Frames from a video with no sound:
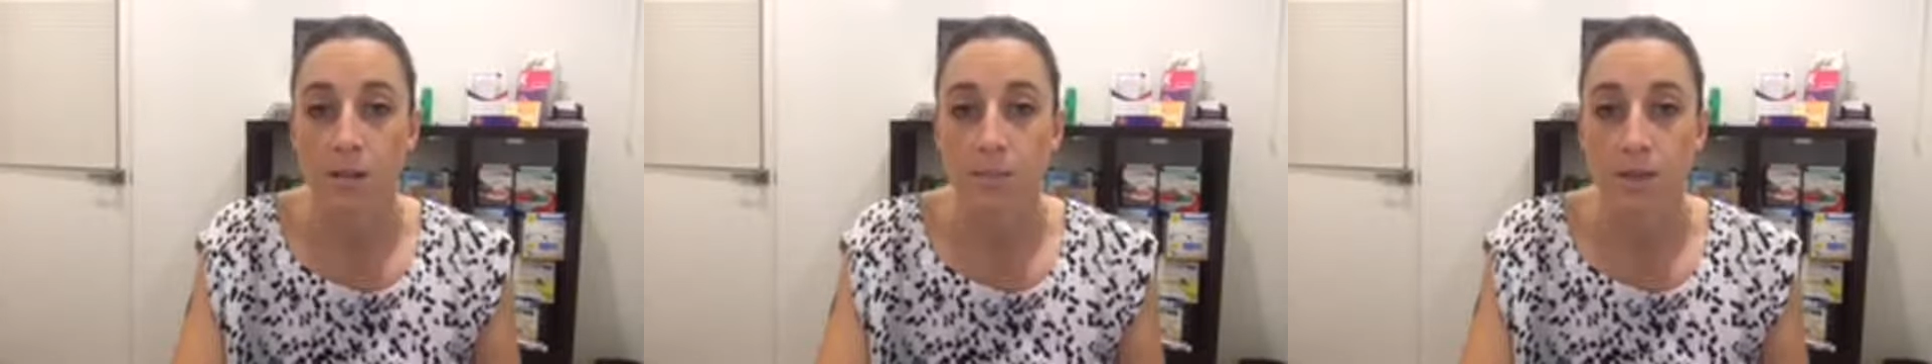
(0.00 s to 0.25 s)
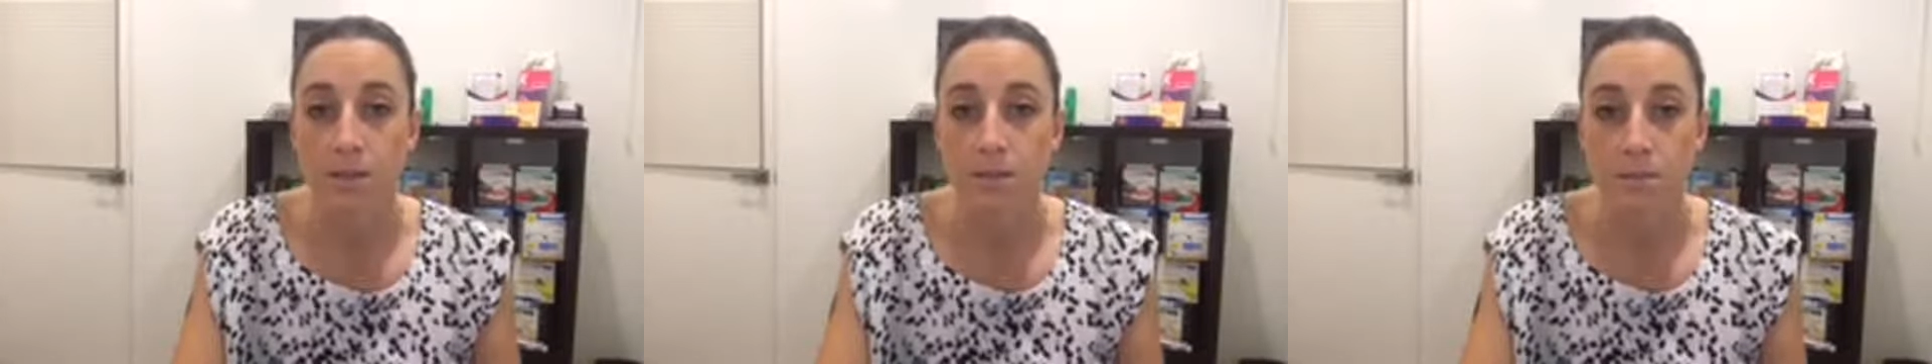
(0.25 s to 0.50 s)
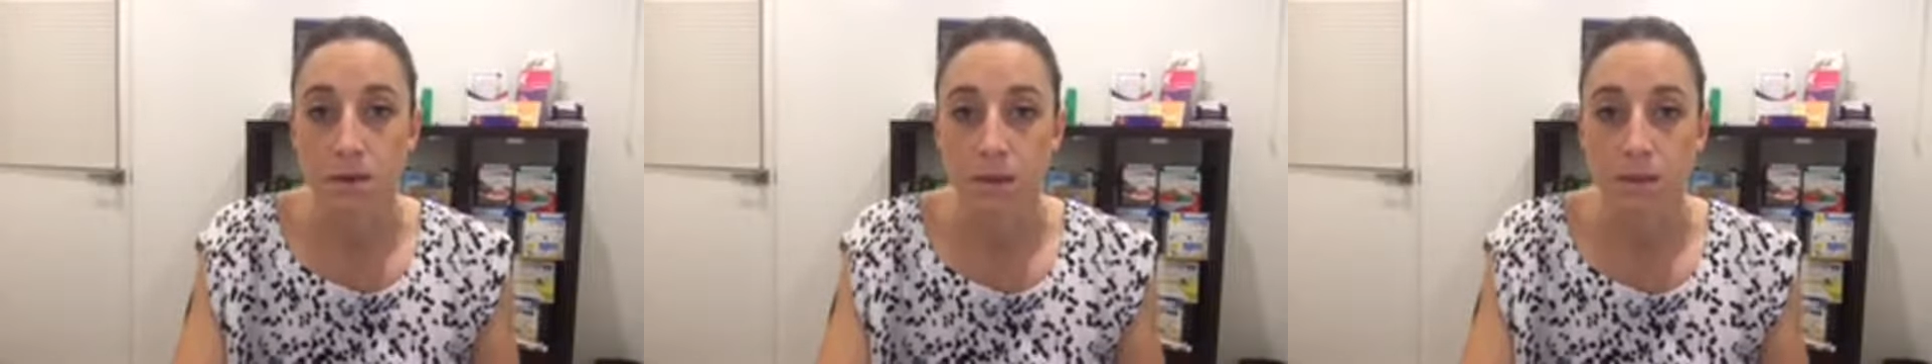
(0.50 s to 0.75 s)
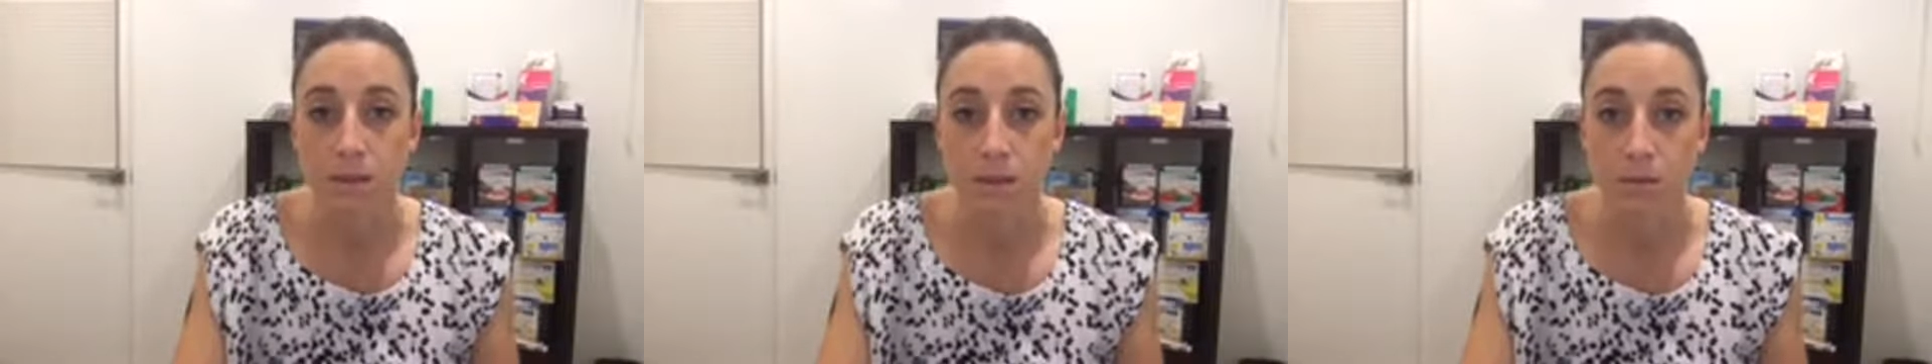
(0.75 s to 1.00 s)
There's a
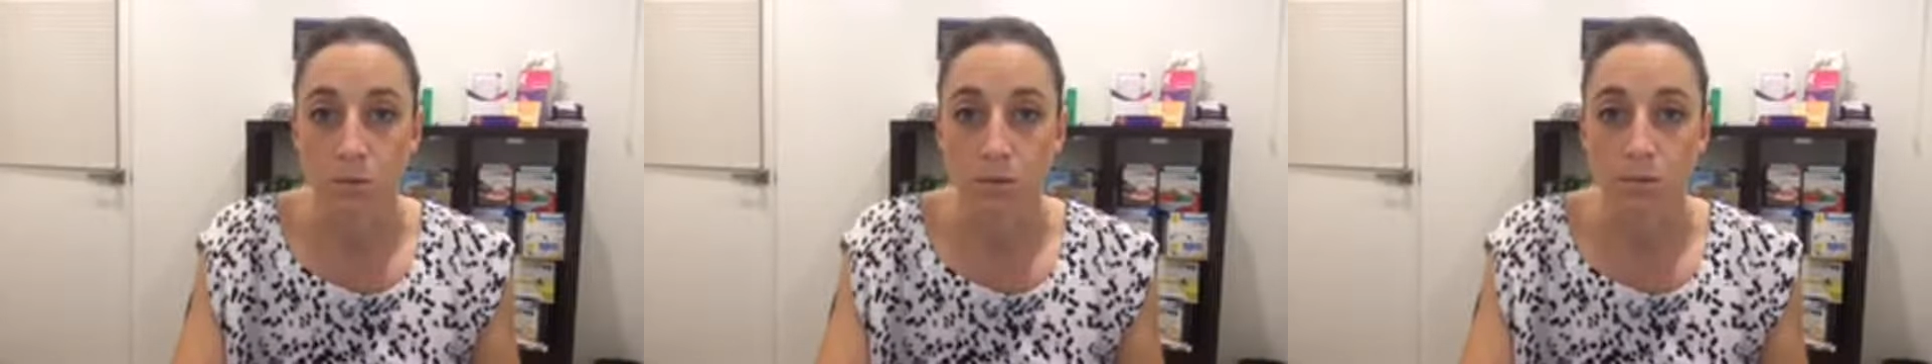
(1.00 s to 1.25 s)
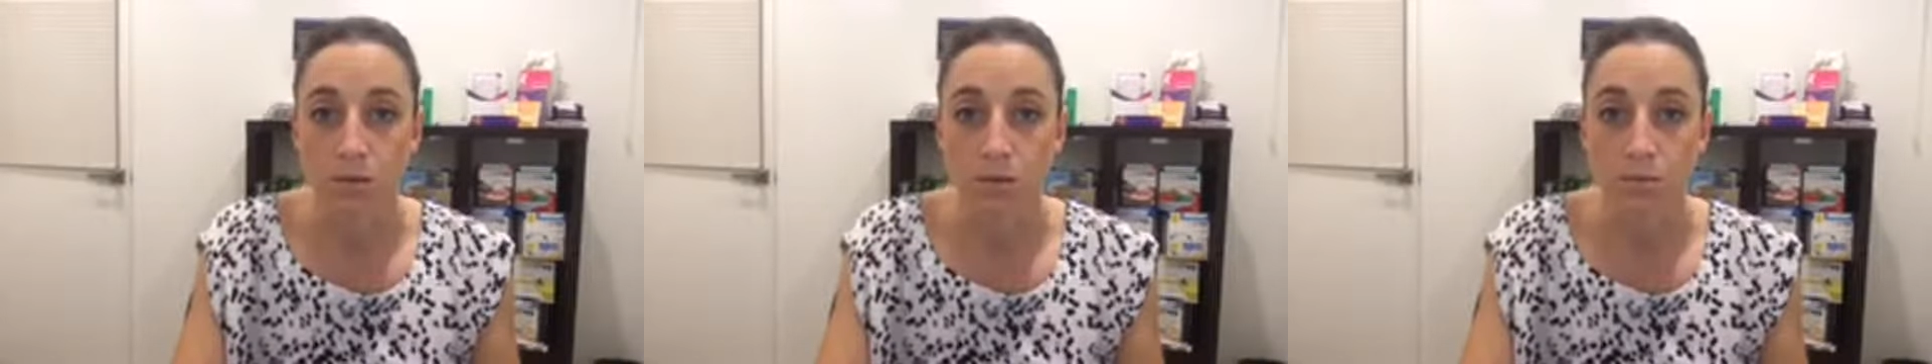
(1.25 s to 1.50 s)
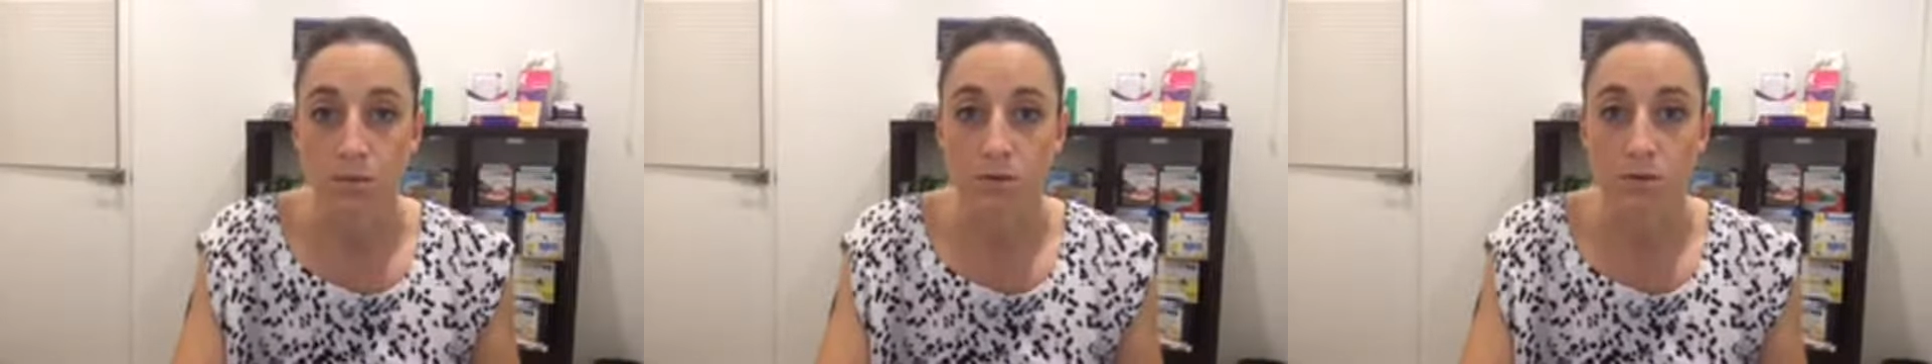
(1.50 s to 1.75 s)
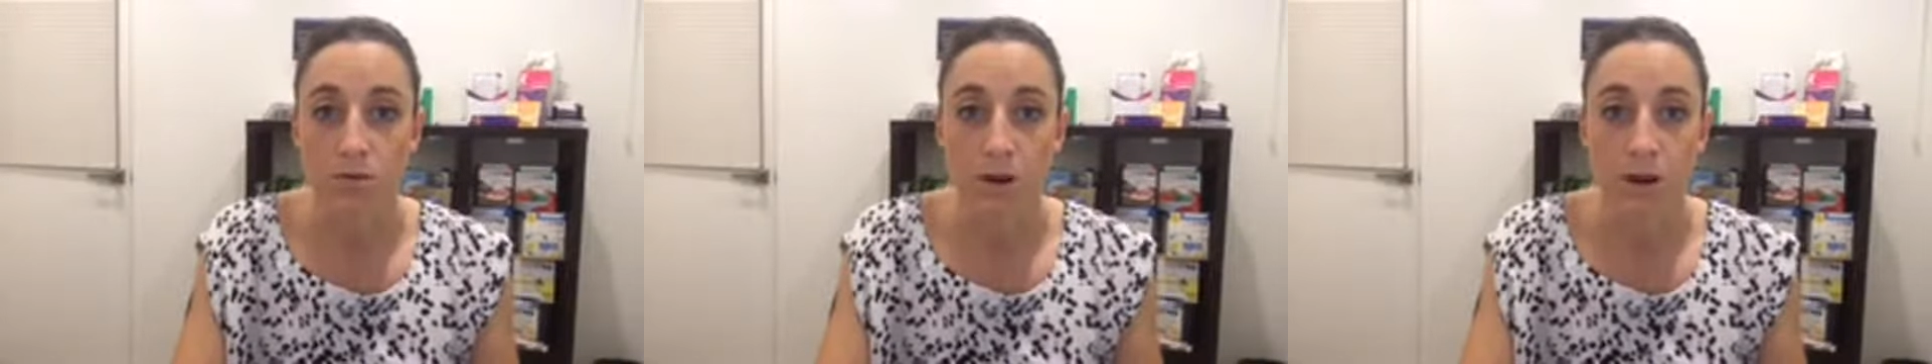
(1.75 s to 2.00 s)
men's and a women's
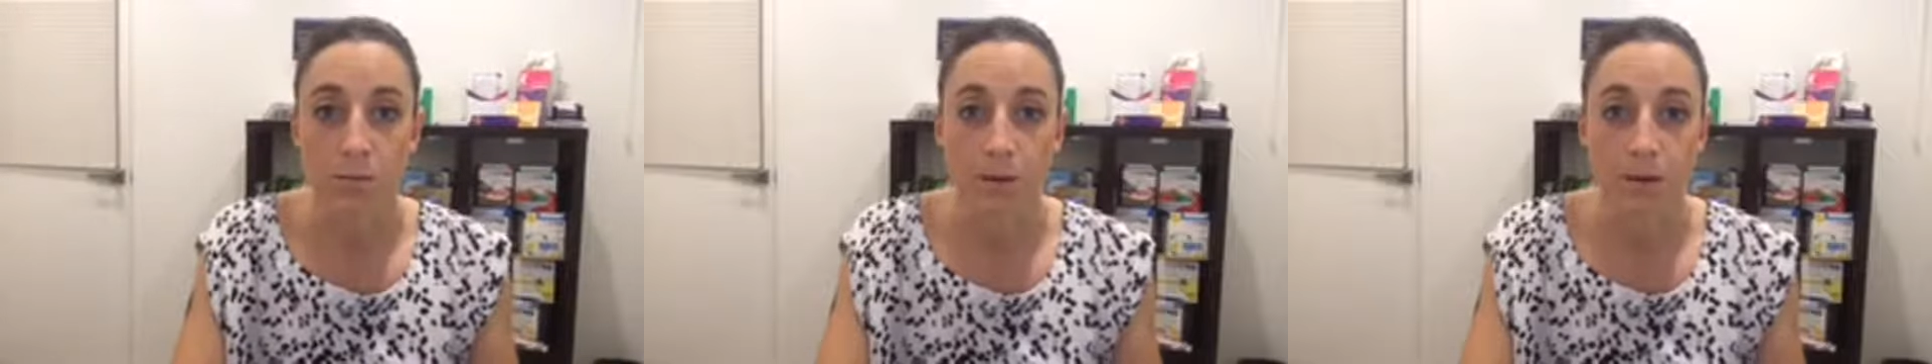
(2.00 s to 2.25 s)
multivitamin.